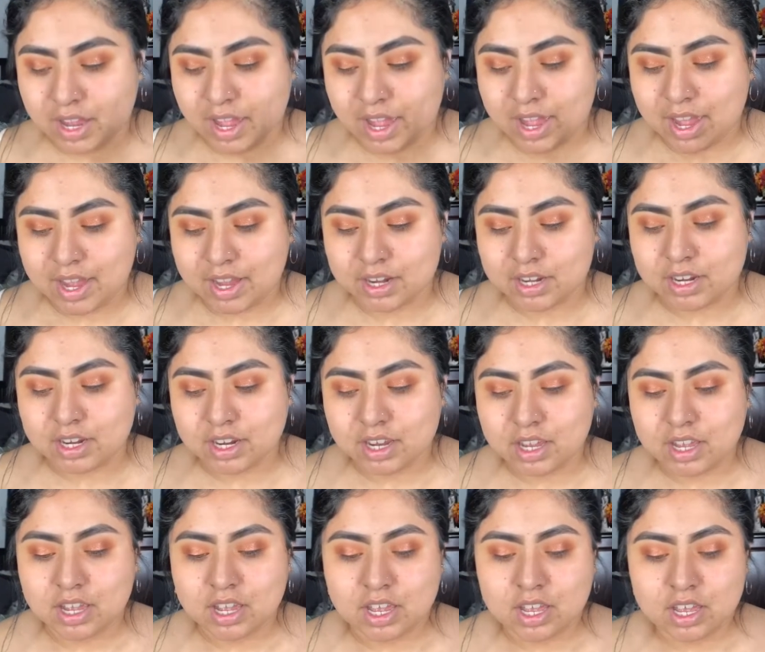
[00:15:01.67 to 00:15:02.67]
and
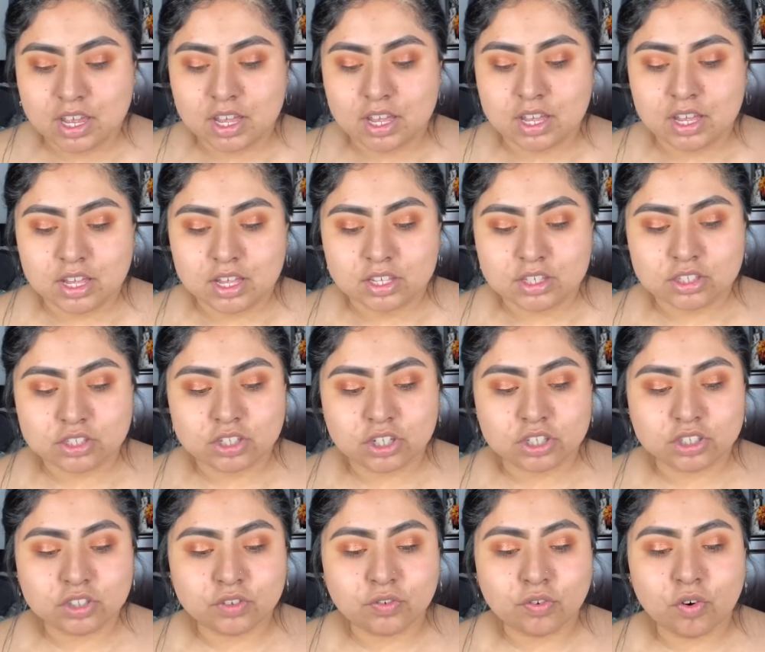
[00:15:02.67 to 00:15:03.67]

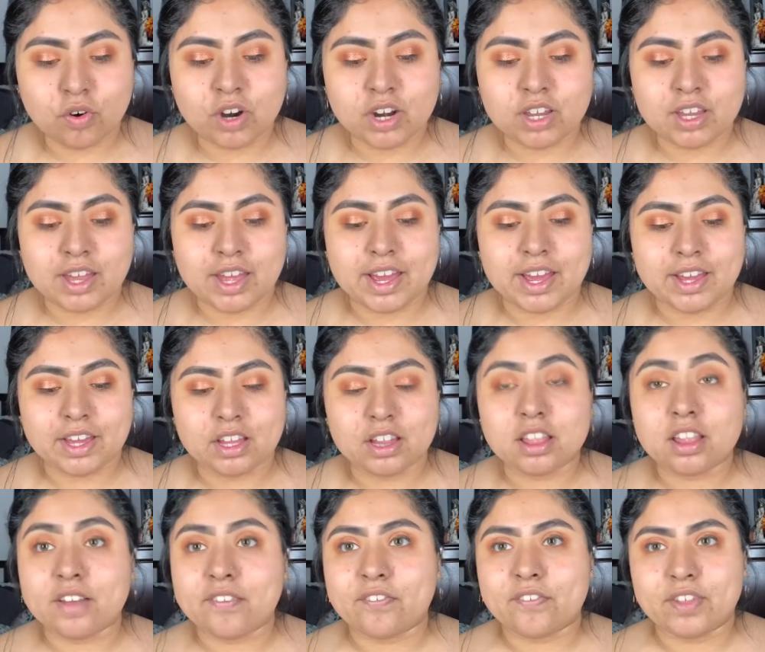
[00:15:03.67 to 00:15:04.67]
search for like
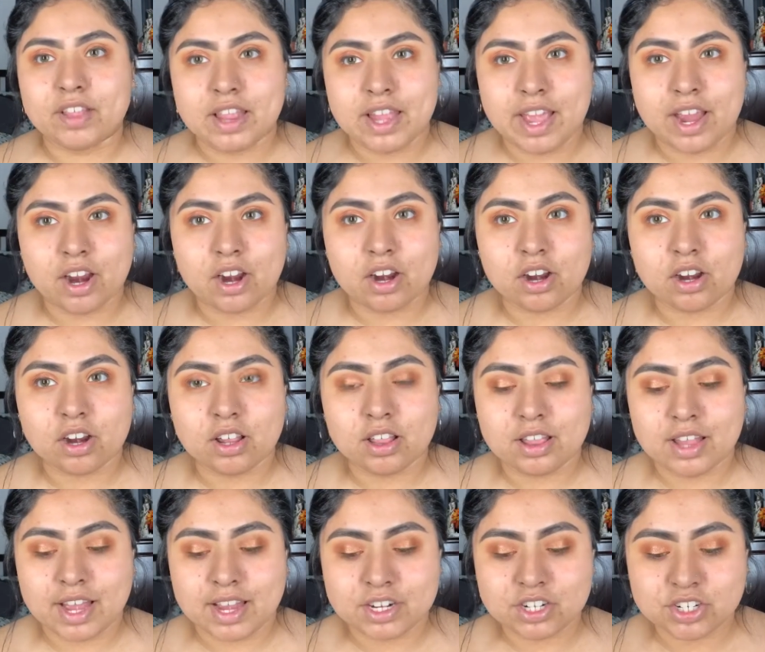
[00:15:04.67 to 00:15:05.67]
La Flare
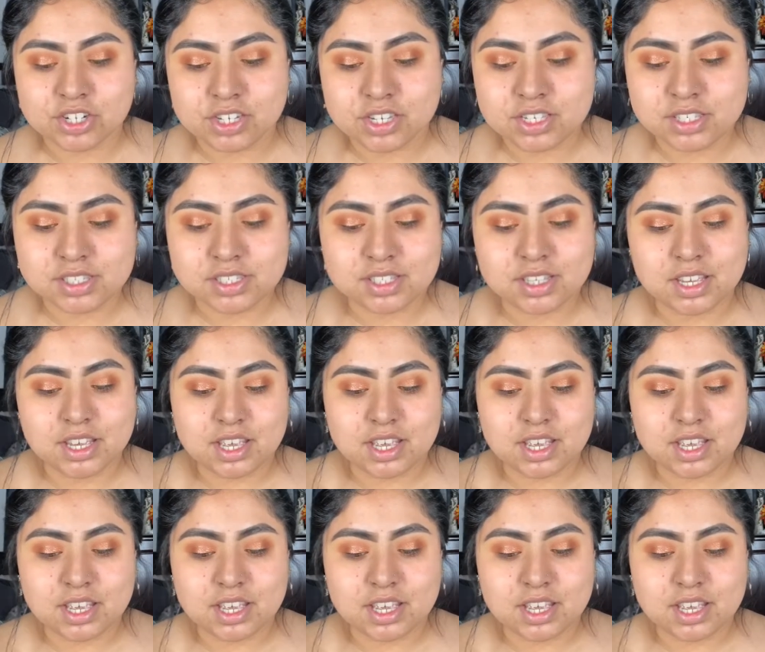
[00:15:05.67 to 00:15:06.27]
lashes.